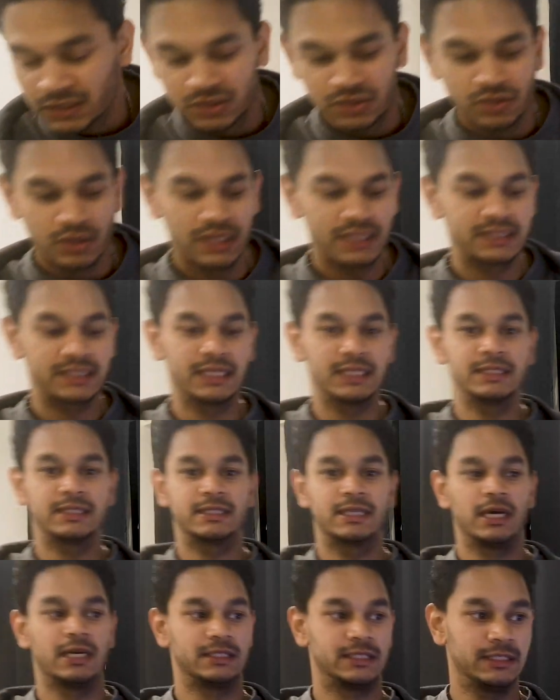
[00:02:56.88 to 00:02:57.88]
So let's get
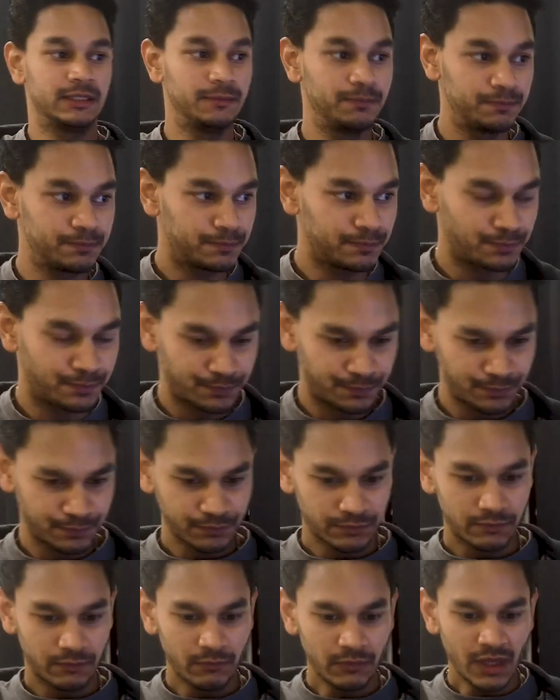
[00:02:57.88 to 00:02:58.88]
started.
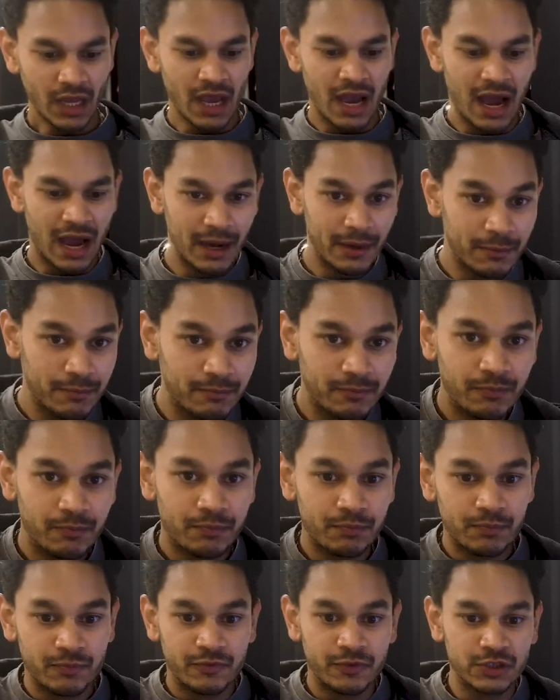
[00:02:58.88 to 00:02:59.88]
I'm
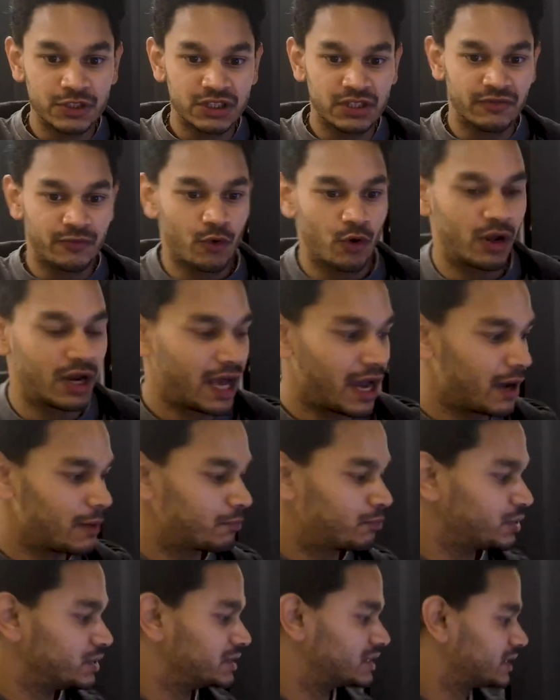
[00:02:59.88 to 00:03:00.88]
first of all
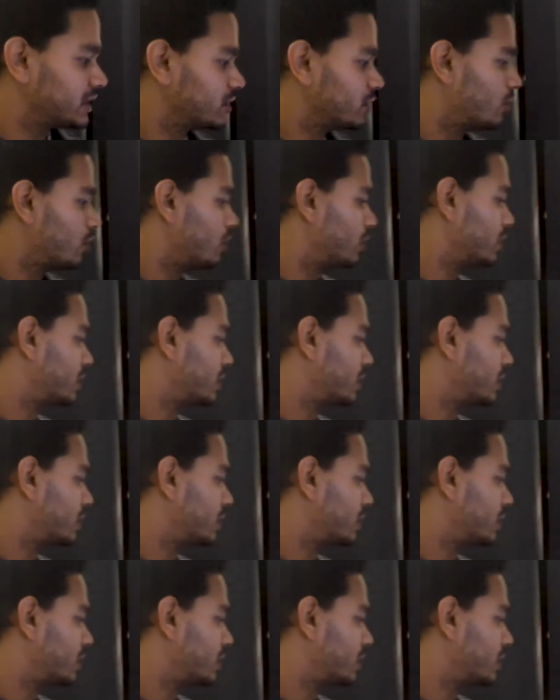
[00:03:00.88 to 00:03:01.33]
I'm printing